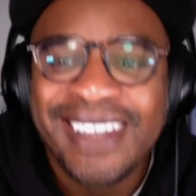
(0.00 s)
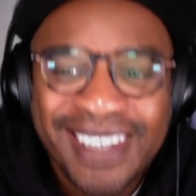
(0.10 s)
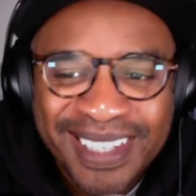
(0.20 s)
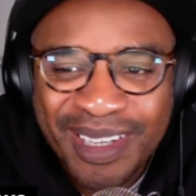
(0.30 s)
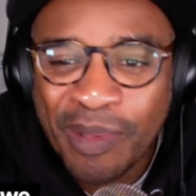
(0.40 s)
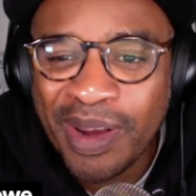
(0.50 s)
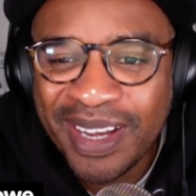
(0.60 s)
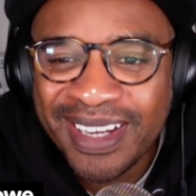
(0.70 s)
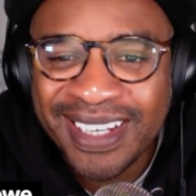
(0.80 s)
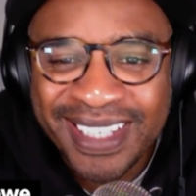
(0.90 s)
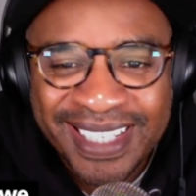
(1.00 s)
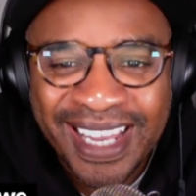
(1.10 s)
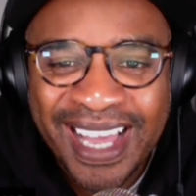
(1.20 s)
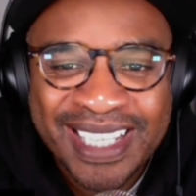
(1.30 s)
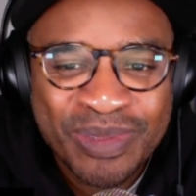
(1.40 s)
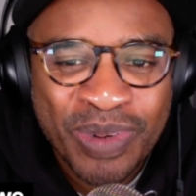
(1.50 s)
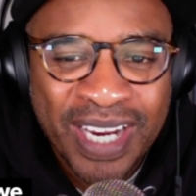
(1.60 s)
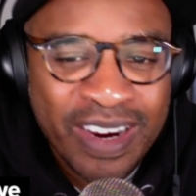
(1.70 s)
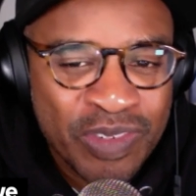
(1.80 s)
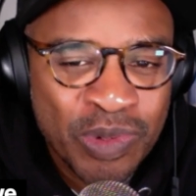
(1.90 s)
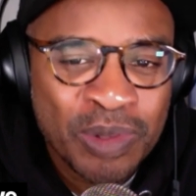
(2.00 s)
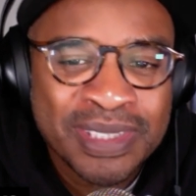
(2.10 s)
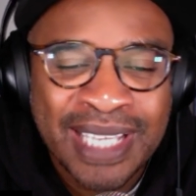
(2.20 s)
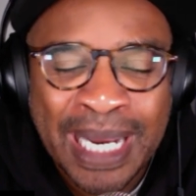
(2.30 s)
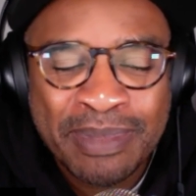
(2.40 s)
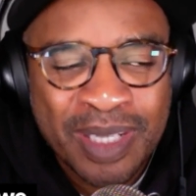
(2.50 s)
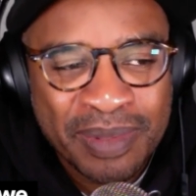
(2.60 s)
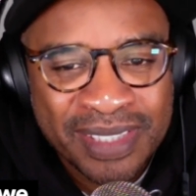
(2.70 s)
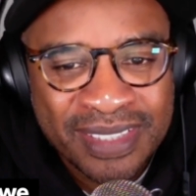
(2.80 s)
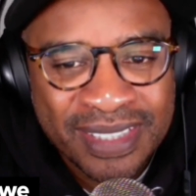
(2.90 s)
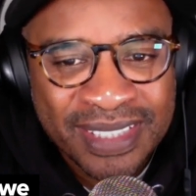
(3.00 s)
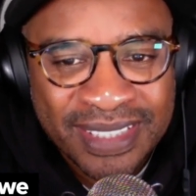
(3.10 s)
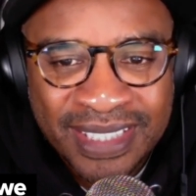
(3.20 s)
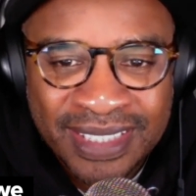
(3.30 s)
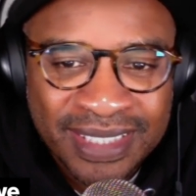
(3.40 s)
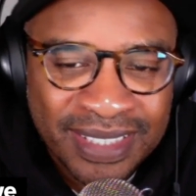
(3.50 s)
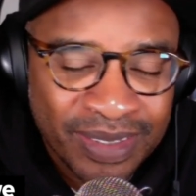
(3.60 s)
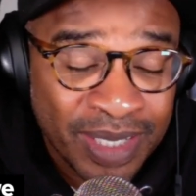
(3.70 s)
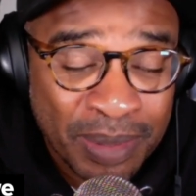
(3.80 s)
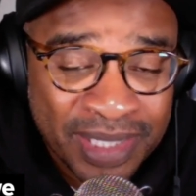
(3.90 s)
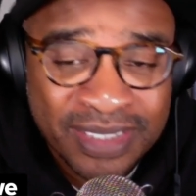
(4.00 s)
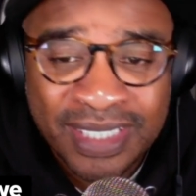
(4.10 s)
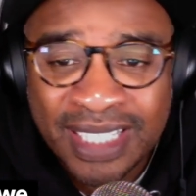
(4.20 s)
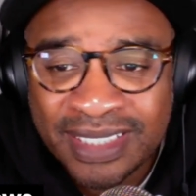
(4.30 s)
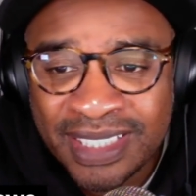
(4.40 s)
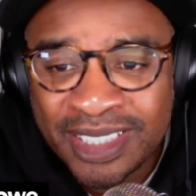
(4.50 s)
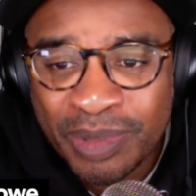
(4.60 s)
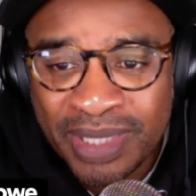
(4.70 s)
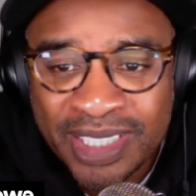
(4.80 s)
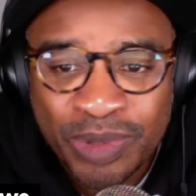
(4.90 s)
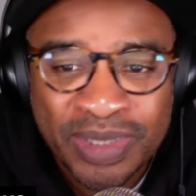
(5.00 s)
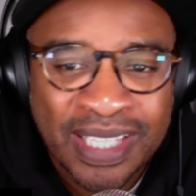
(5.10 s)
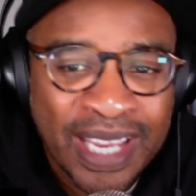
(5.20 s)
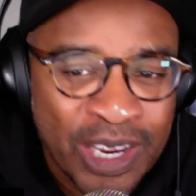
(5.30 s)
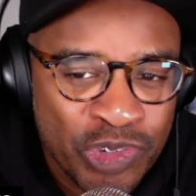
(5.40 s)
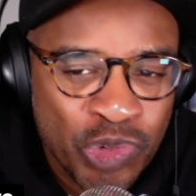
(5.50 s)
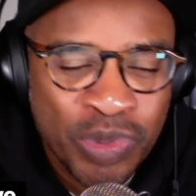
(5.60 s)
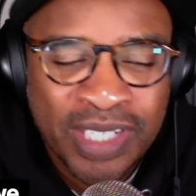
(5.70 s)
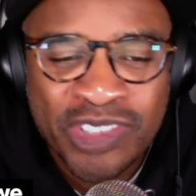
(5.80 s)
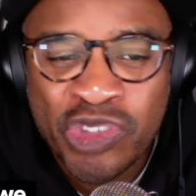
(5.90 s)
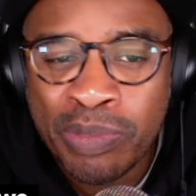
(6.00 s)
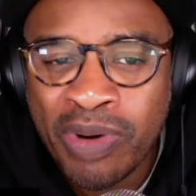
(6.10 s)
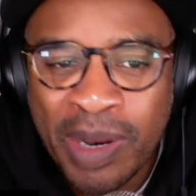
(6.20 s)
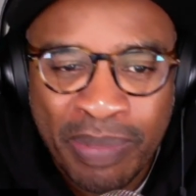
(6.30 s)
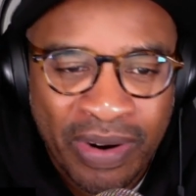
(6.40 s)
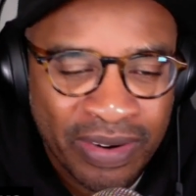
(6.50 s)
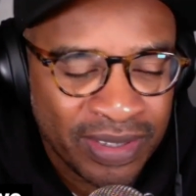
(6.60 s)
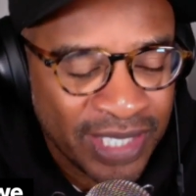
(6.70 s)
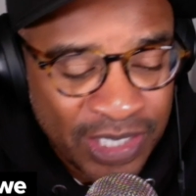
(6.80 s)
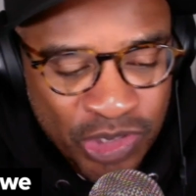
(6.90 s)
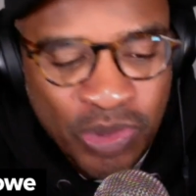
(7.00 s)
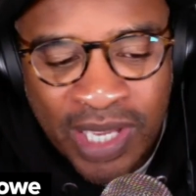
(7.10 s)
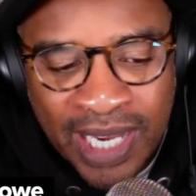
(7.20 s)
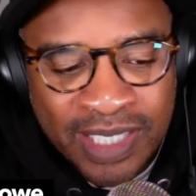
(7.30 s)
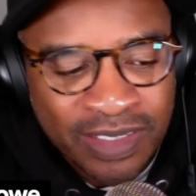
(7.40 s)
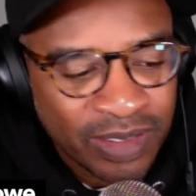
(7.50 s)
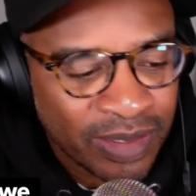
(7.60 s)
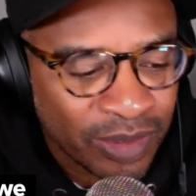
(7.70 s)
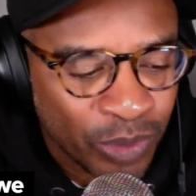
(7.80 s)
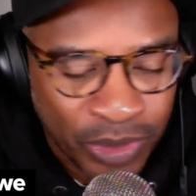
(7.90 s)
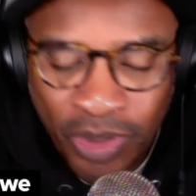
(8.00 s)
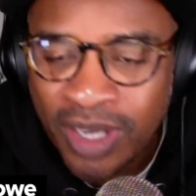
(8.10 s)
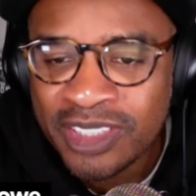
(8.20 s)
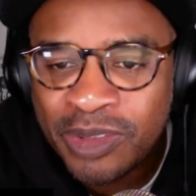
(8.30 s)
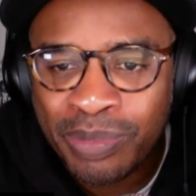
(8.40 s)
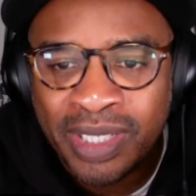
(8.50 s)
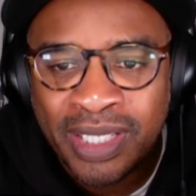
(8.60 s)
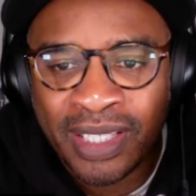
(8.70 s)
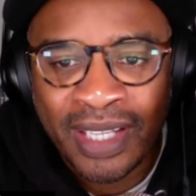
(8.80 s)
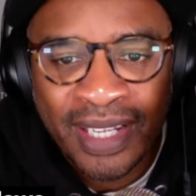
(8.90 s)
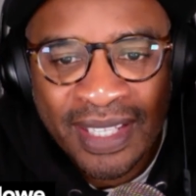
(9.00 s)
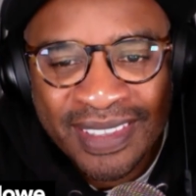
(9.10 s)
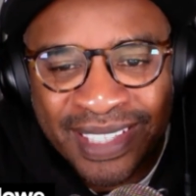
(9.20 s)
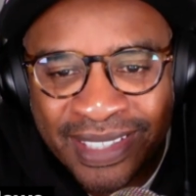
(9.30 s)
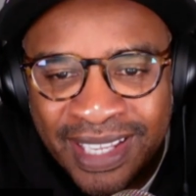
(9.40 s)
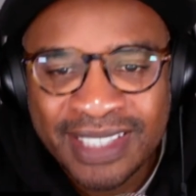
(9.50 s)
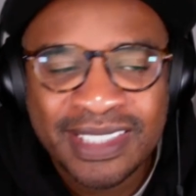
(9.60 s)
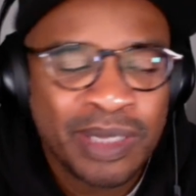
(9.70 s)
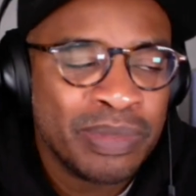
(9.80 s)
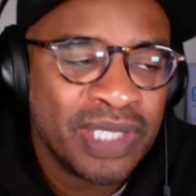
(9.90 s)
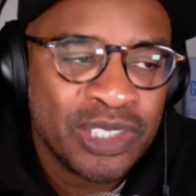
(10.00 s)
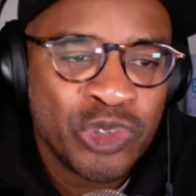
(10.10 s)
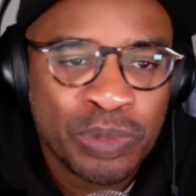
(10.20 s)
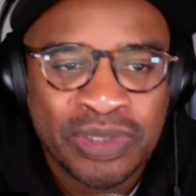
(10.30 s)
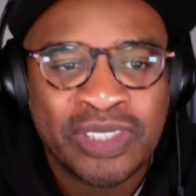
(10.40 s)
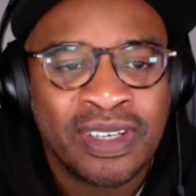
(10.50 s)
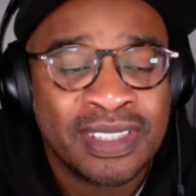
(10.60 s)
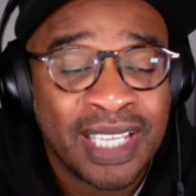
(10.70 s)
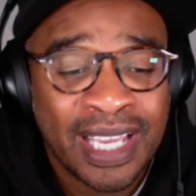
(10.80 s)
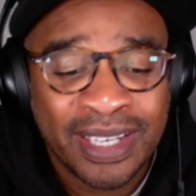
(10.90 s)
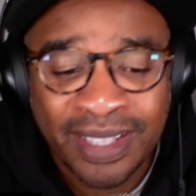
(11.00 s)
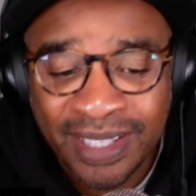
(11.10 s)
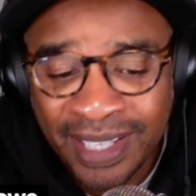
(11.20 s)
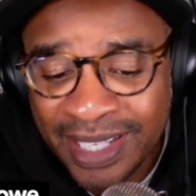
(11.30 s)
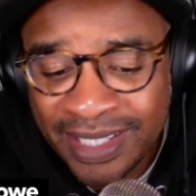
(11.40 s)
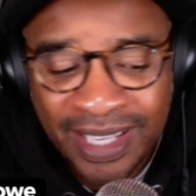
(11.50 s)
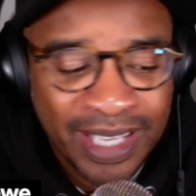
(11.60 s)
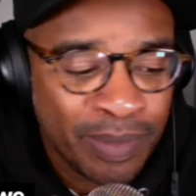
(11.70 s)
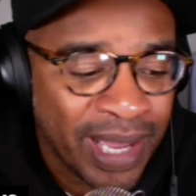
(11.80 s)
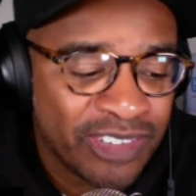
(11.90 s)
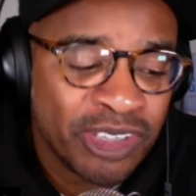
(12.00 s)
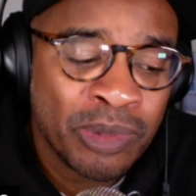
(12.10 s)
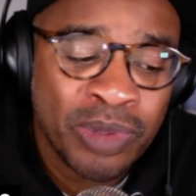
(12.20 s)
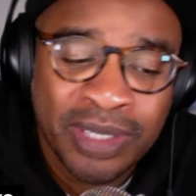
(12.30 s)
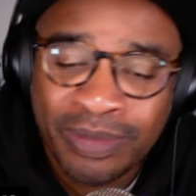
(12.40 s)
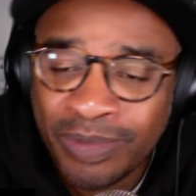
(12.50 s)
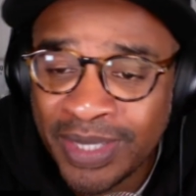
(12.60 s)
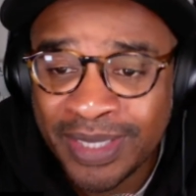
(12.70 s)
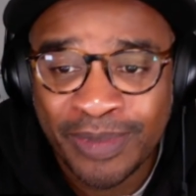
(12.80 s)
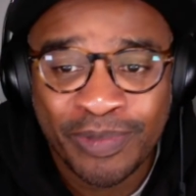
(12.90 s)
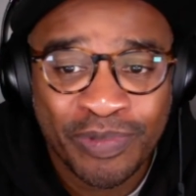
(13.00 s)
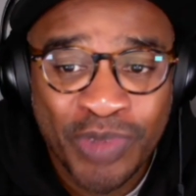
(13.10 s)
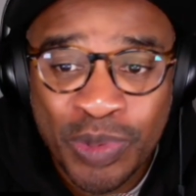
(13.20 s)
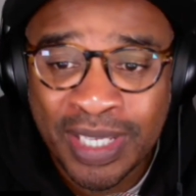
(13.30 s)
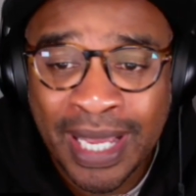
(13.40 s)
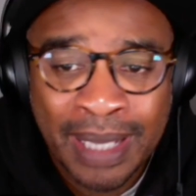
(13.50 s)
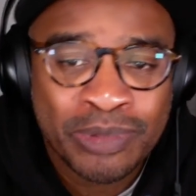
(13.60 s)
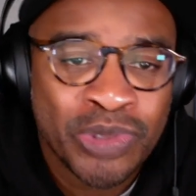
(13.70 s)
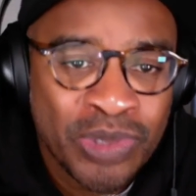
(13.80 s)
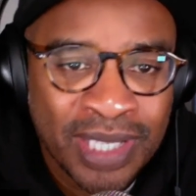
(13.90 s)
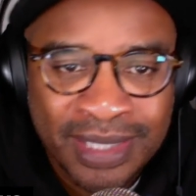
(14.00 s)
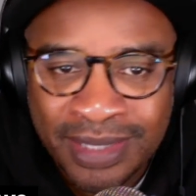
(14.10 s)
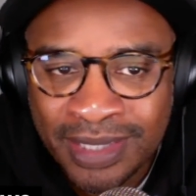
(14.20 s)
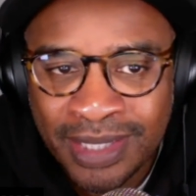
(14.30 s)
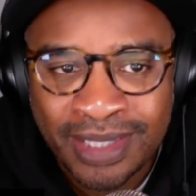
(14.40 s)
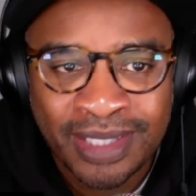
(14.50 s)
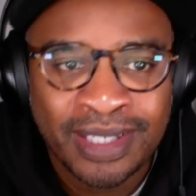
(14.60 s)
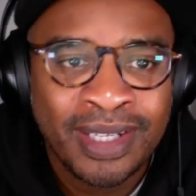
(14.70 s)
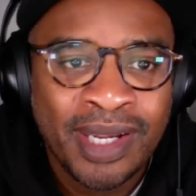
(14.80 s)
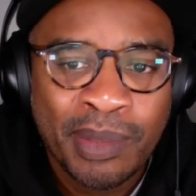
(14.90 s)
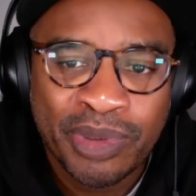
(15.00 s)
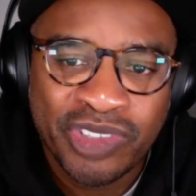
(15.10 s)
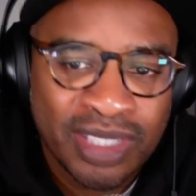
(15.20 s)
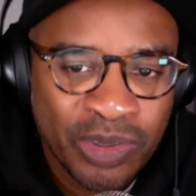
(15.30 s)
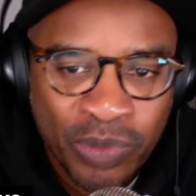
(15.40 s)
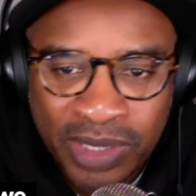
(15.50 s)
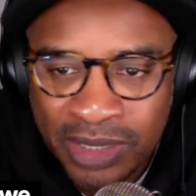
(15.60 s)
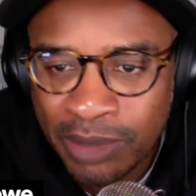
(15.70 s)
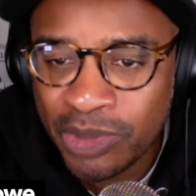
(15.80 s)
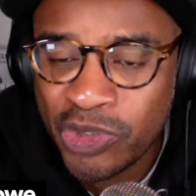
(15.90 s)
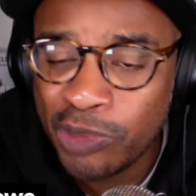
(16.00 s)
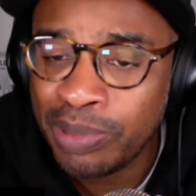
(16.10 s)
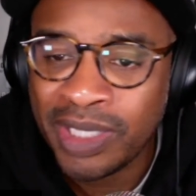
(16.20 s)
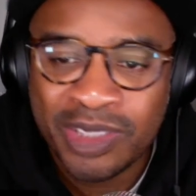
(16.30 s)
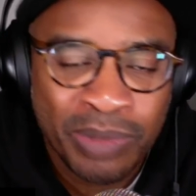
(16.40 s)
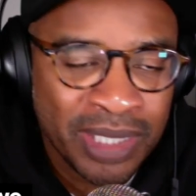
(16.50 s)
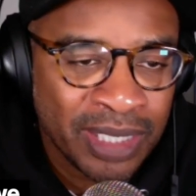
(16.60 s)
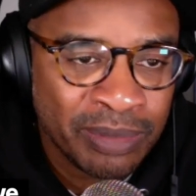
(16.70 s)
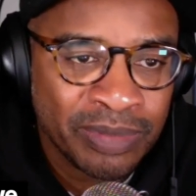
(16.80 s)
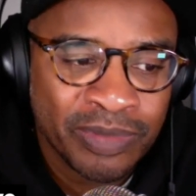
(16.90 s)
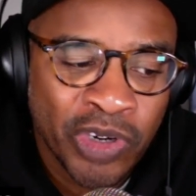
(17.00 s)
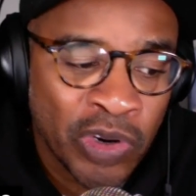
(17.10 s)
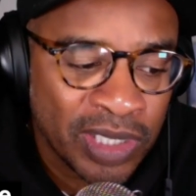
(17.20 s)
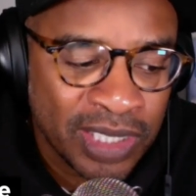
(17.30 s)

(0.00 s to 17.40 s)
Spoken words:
a class where everyone was hyped coming into the season, or coming into that season, because it was the Andrew Wiggins, Jabari Parker. These two guys were thought to be the next NBA superstars. They had a head-to-head matchup, one of the few times where you get to see the projected 1 and number 2 picks meet up early in